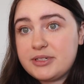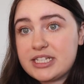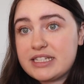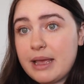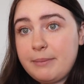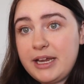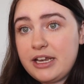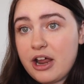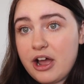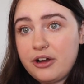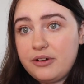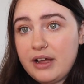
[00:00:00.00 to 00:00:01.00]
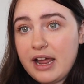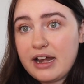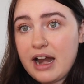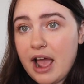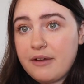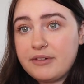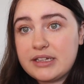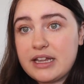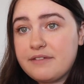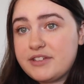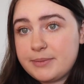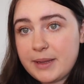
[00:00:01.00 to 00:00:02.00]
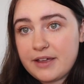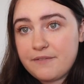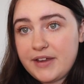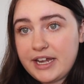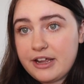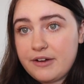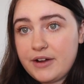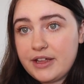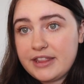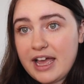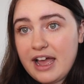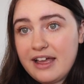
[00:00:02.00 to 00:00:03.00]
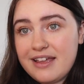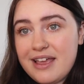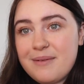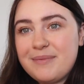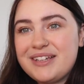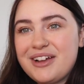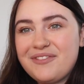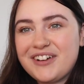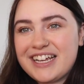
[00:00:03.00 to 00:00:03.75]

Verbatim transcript: Just let me know, and I would love to make a video on that. But don't